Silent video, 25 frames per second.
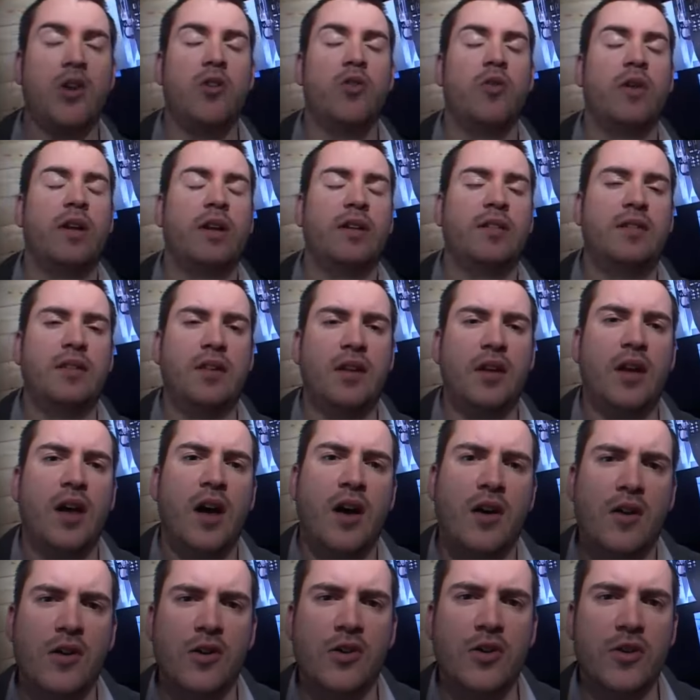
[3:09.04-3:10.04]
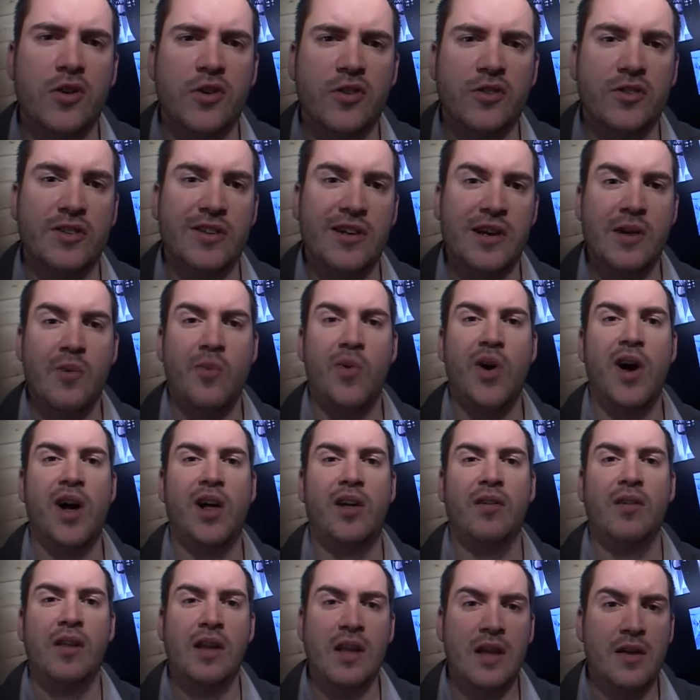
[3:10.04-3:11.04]
According to Archos,
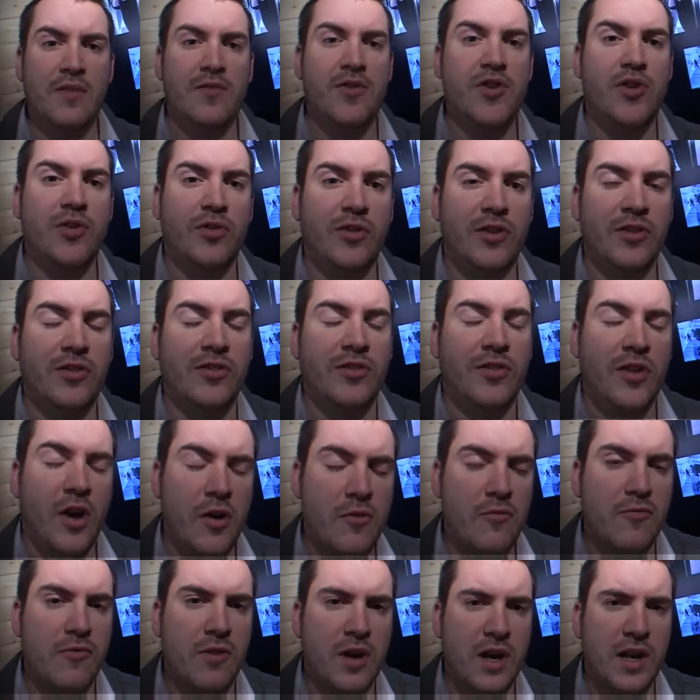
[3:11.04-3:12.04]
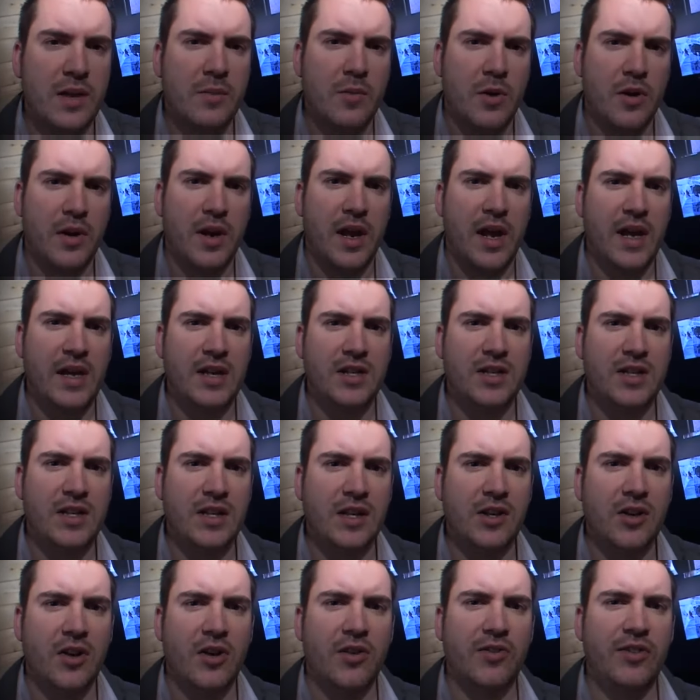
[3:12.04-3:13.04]
well, users don't really want
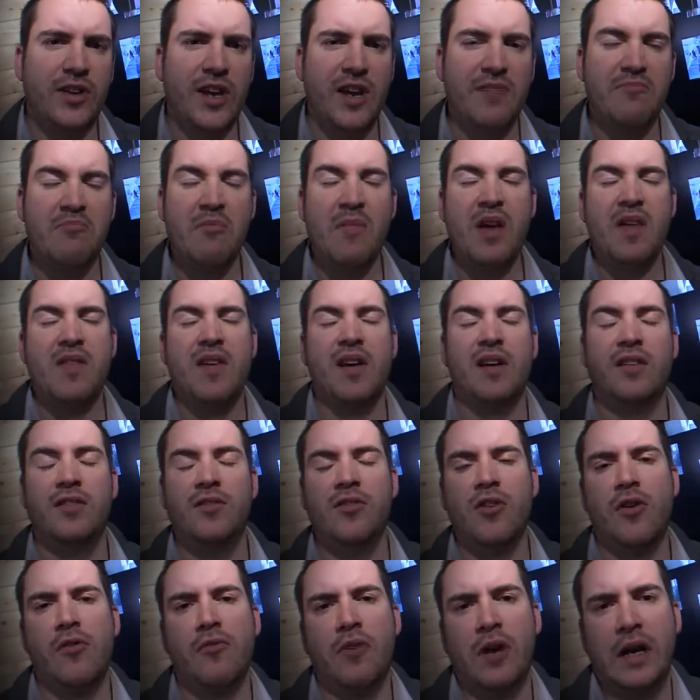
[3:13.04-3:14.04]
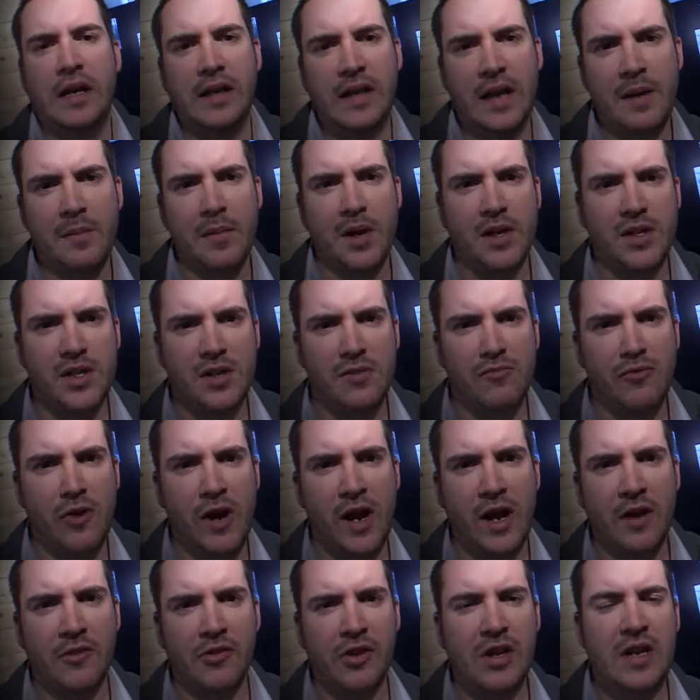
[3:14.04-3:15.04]
HD content. There's not really that much
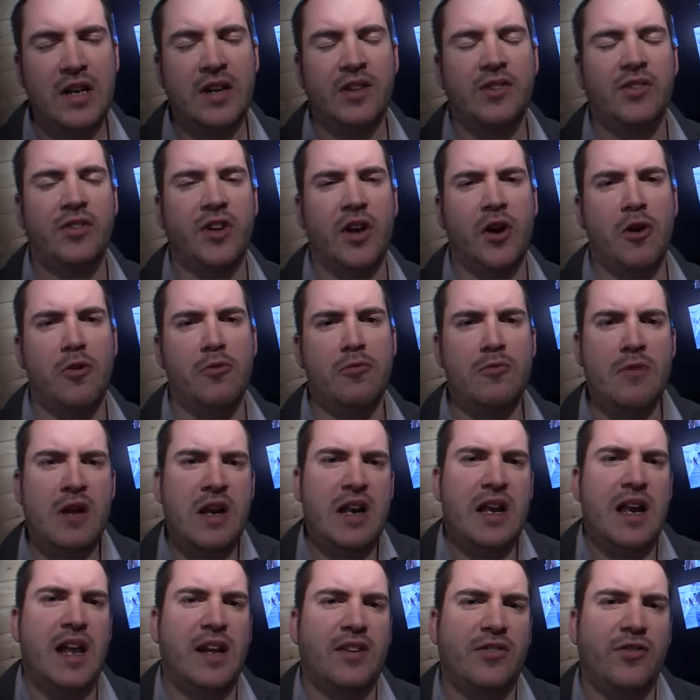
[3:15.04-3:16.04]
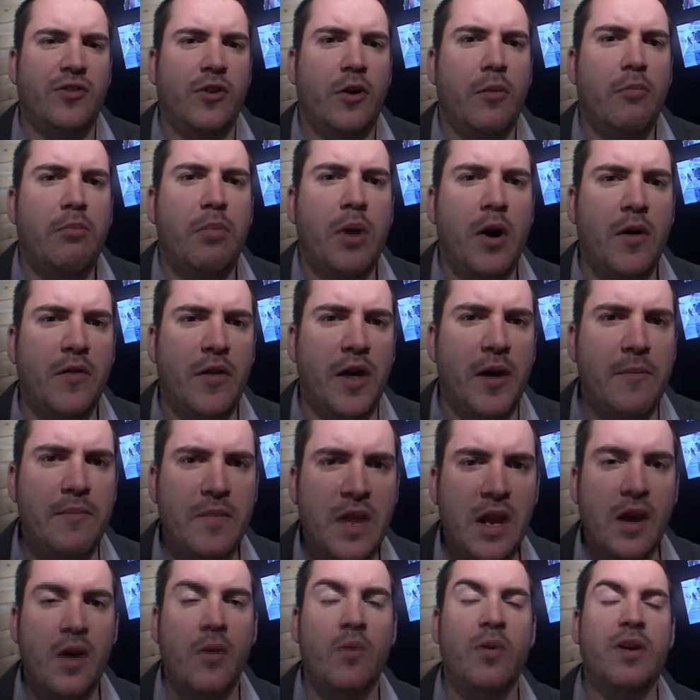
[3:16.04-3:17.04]
around, so let's not bother.